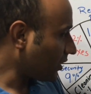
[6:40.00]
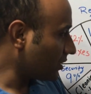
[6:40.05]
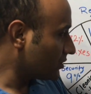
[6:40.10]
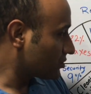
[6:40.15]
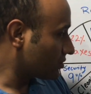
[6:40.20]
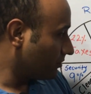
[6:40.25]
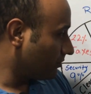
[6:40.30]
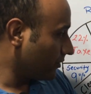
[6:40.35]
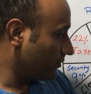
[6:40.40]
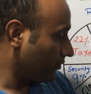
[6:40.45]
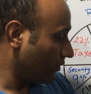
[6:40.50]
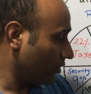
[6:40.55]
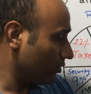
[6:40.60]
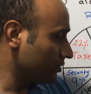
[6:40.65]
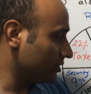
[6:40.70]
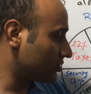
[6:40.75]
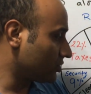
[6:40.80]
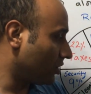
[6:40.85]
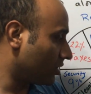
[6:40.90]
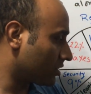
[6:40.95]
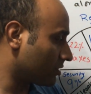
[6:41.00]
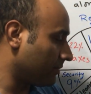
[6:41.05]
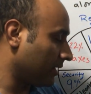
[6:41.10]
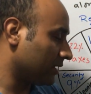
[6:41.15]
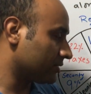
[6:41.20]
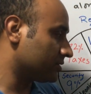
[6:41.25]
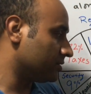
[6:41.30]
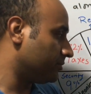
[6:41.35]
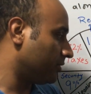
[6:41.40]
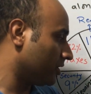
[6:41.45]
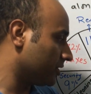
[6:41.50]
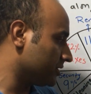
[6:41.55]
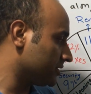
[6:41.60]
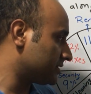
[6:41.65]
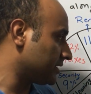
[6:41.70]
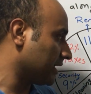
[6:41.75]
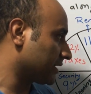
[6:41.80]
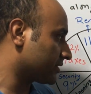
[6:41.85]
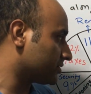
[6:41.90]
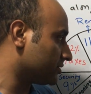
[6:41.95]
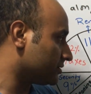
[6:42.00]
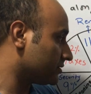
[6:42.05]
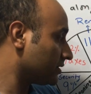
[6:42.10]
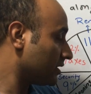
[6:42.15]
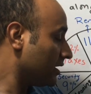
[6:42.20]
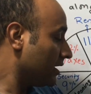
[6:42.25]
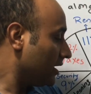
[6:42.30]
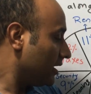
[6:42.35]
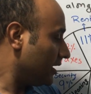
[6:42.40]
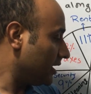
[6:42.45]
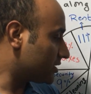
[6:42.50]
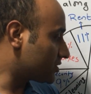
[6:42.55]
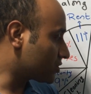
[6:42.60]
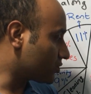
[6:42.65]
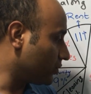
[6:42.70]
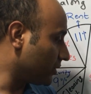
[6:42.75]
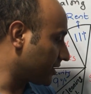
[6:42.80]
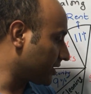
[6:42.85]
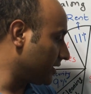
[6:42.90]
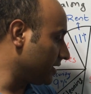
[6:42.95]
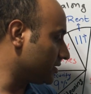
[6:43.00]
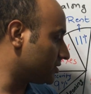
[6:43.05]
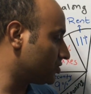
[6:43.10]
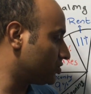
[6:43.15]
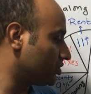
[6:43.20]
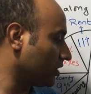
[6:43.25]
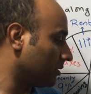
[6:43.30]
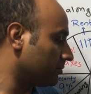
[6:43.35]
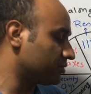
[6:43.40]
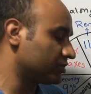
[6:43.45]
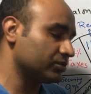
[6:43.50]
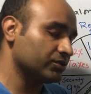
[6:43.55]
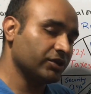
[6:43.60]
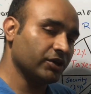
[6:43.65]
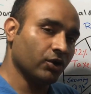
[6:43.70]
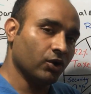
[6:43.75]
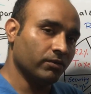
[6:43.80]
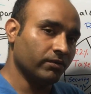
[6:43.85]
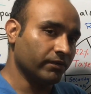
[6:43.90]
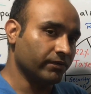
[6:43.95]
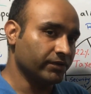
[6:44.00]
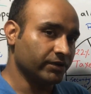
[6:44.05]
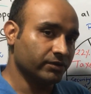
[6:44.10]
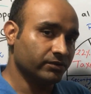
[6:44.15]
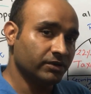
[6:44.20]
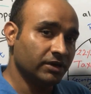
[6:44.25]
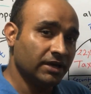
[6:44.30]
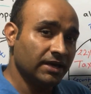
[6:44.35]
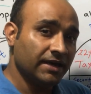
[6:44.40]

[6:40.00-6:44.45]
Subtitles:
So before we talk about the body section, let's quickly jump to the overview.